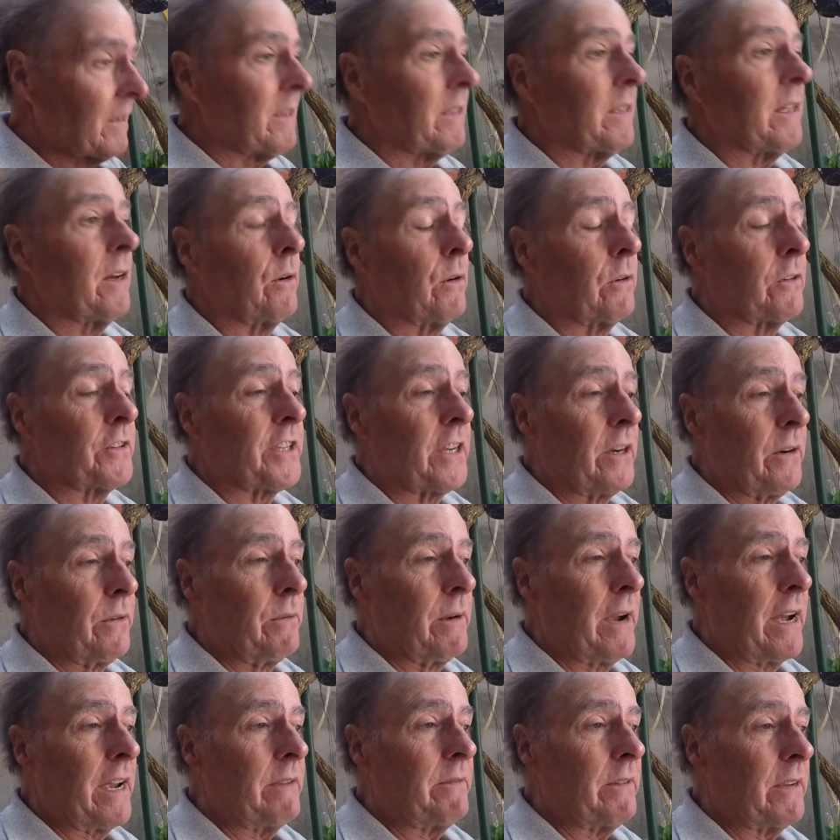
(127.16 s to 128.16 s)
They're also
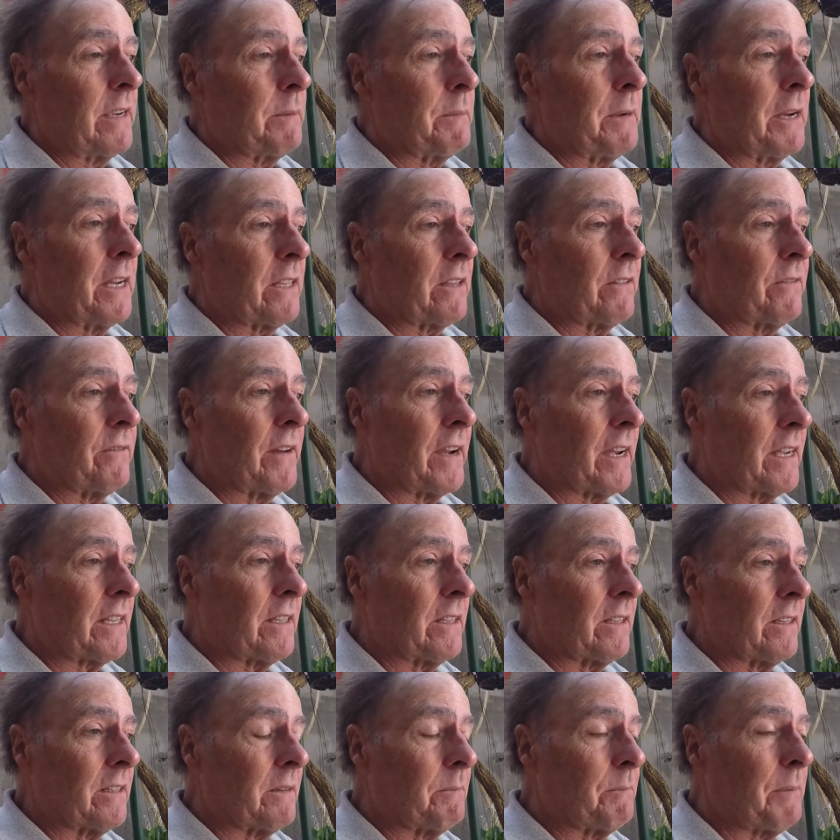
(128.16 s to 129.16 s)
raving about the
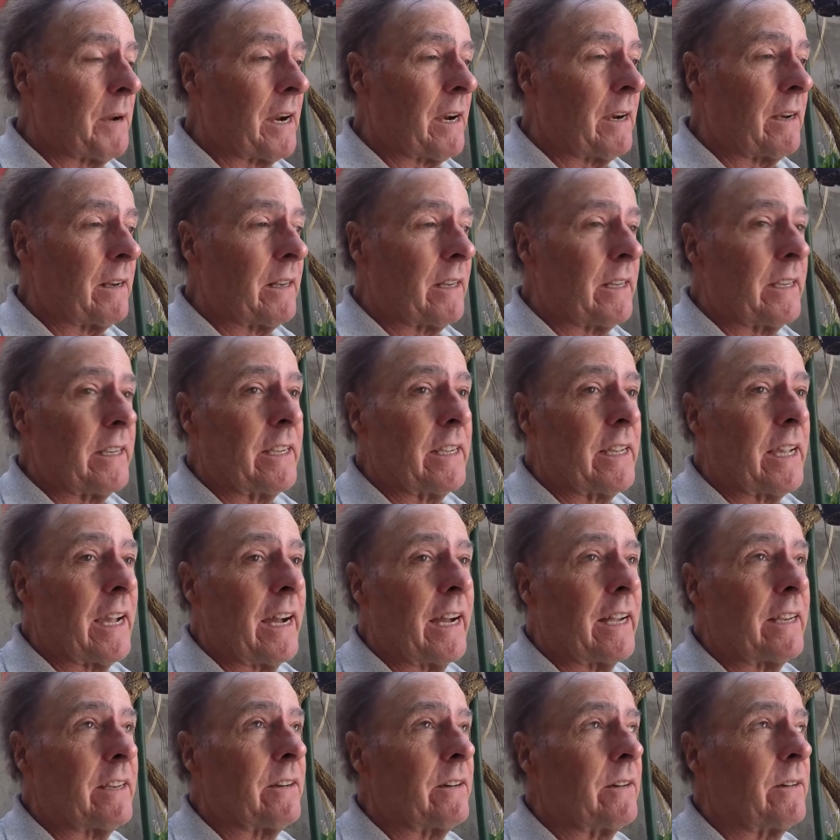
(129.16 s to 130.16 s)
fact that apparently
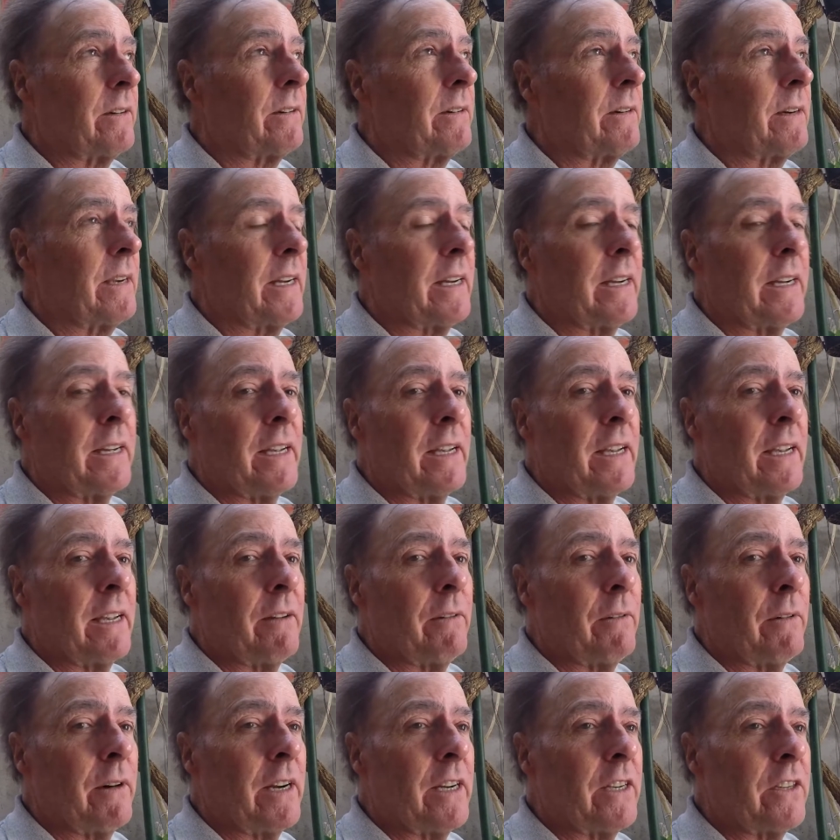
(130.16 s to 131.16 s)
Qatar
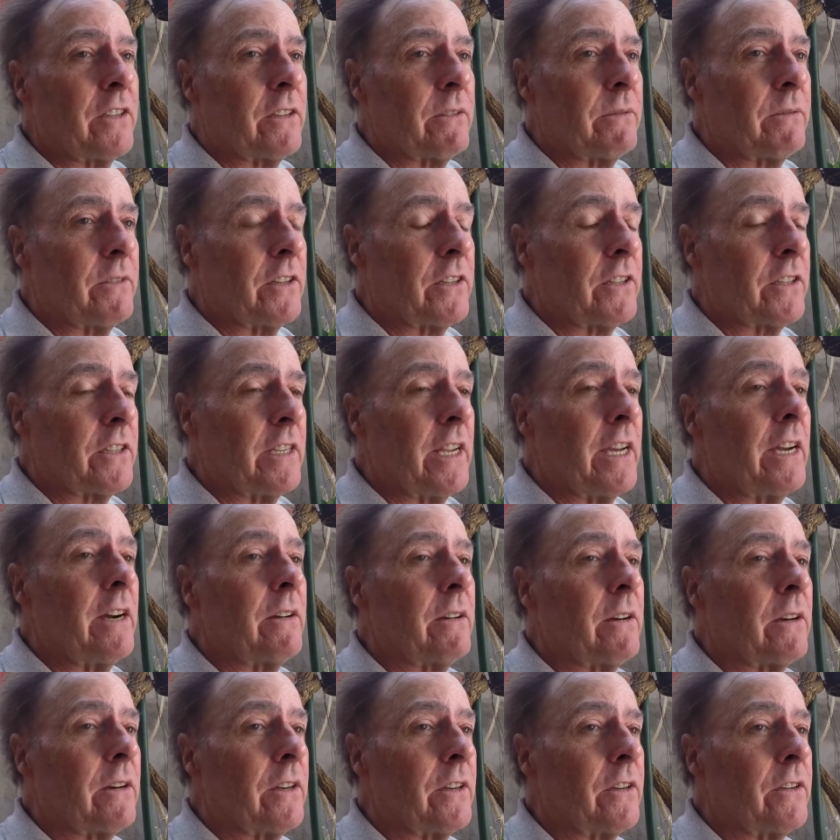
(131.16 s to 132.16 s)
Airways have just now
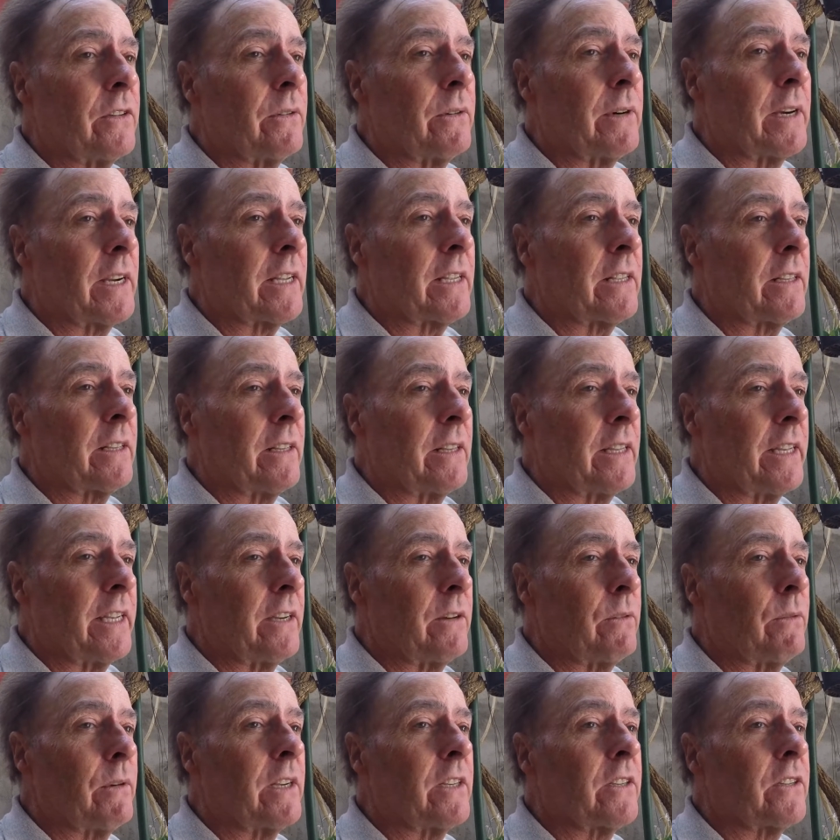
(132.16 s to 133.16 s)
got a direct
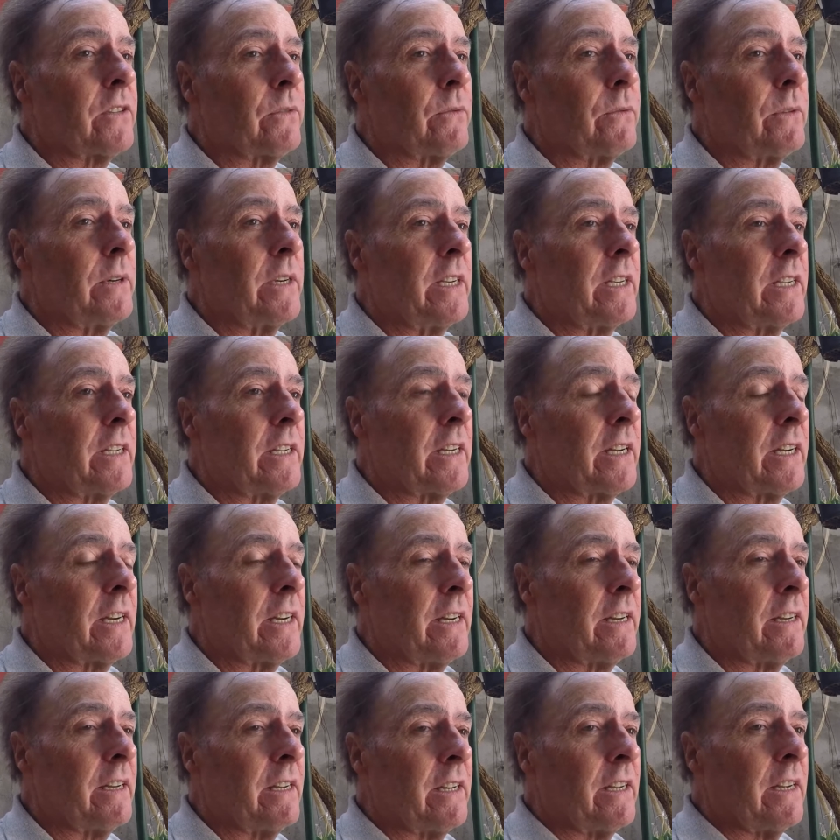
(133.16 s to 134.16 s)
link once a week
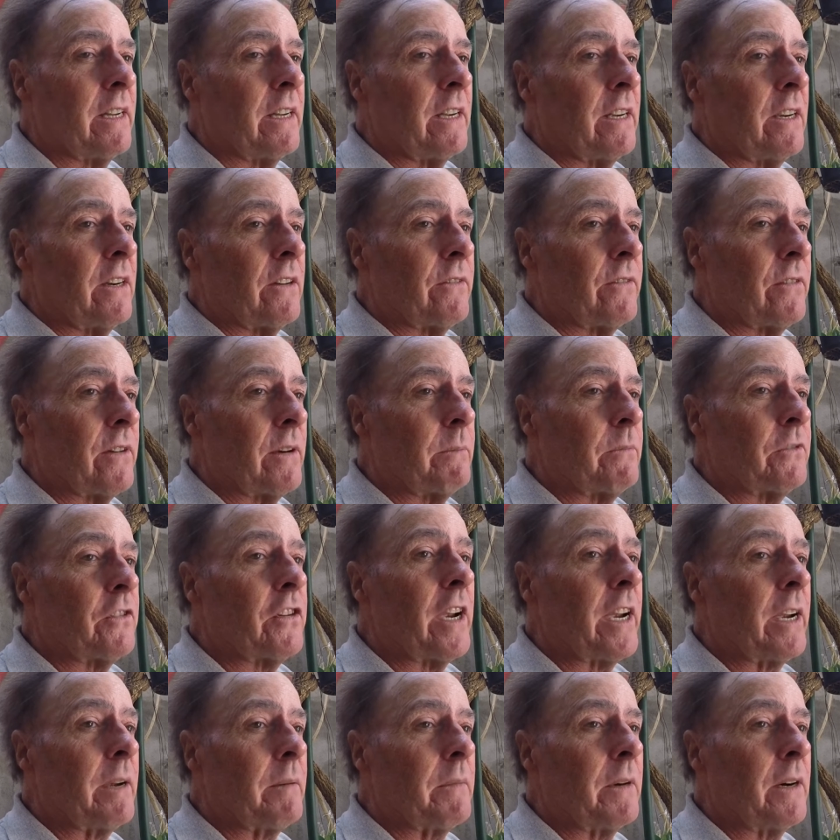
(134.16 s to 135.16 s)
from
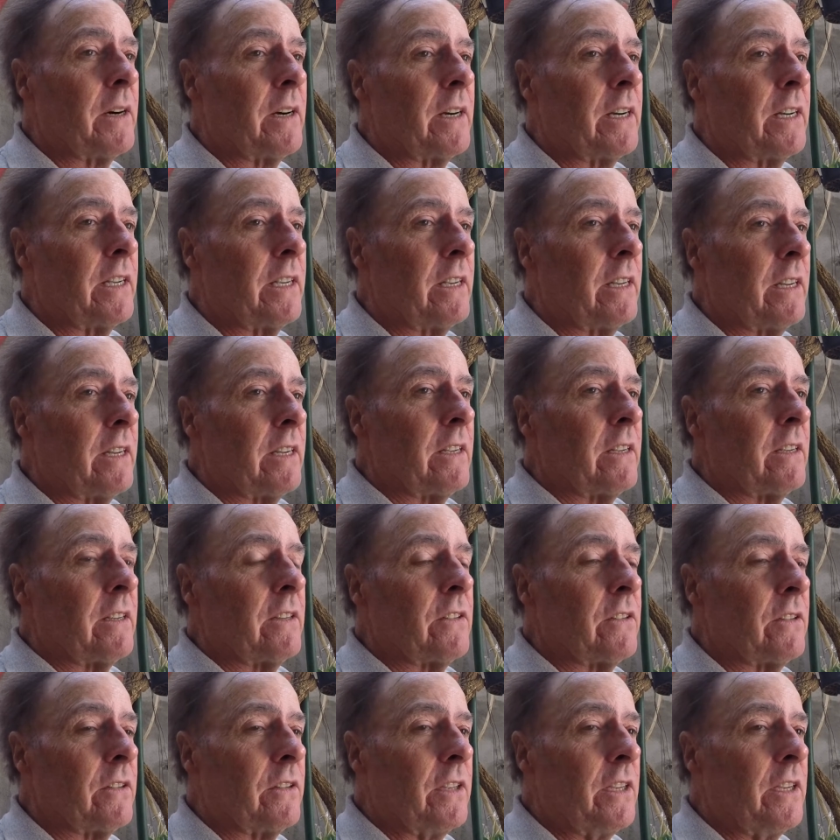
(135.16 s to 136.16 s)
Chiang Mai
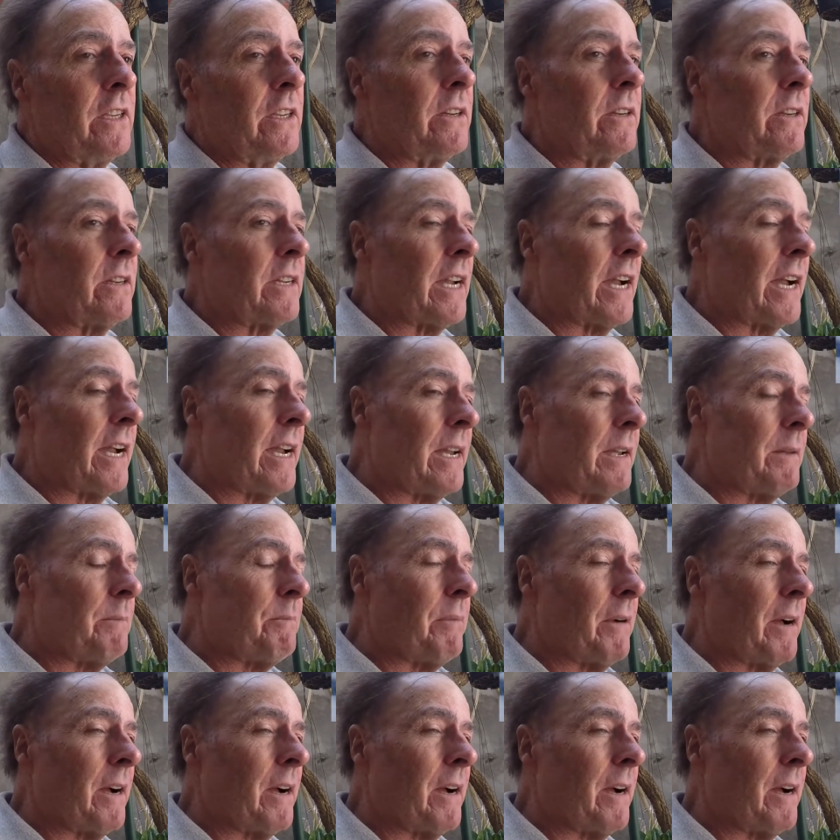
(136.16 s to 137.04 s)
to the UK